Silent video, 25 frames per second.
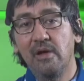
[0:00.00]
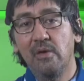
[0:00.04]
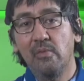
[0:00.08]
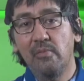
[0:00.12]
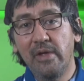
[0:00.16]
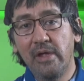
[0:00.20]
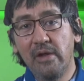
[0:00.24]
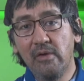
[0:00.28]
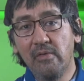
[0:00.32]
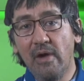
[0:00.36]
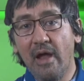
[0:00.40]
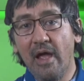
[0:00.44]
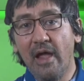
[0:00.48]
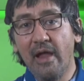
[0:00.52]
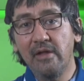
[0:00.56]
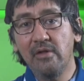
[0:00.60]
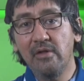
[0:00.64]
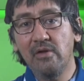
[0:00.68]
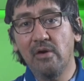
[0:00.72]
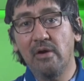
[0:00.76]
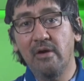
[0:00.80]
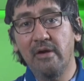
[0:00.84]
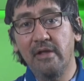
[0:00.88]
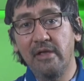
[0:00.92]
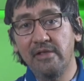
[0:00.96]
we grind
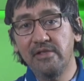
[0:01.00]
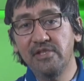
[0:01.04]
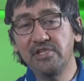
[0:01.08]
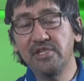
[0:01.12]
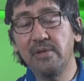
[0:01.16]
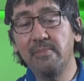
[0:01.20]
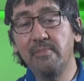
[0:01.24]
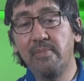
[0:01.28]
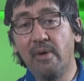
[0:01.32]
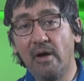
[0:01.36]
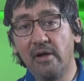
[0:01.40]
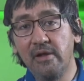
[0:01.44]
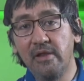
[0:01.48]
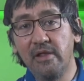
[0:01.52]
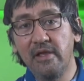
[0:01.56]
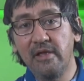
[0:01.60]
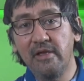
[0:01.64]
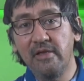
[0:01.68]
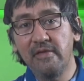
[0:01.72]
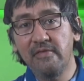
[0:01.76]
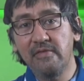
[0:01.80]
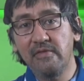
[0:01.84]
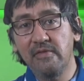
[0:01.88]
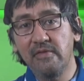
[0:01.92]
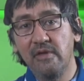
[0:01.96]
our itchy
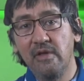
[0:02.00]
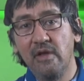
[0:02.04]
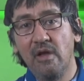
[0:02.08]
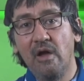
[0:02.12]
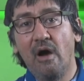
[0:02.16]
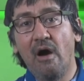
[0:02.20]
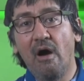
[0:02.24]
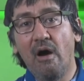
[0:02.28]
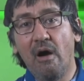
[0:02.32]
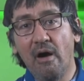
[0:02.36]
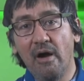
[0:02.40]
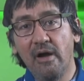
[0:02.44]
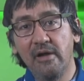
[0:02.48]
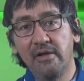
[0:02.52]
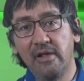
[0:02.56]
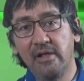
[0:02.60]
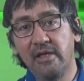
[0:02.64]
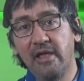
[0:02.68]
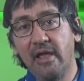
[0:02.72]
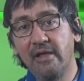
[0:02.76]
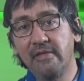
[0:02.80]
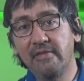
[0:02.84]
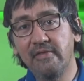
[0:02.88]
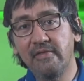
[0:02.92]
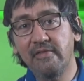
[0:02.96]
bodies hard
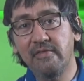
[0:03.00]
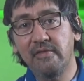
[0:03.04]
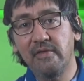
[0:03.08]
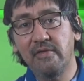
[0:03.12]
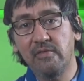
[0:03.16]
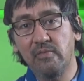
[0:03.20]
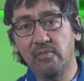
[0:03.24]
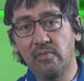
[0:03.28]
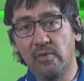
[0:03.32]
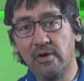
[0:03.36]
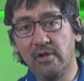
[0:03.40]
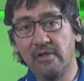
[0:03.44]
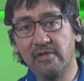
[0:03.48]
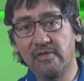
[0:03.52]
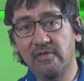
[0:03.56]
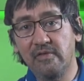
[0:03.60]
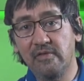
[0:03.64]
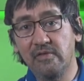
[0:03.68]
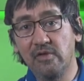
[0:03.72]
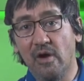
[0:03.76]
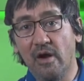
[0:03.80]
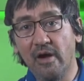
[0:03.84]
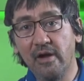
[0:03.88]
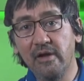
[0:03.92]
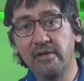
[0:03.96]
against this world's
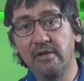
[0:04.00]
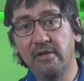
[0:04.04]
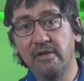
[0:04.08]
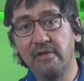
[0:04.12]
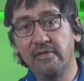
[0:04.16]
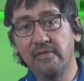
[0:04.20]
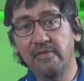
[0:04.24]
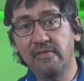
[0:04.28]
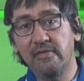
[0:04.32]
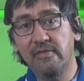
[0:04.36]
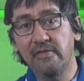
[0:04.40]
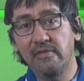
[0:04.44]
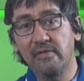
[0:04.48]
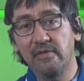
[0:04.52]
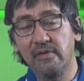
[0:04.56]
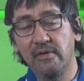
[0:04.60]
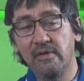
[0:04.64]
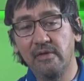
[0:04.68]
darkness,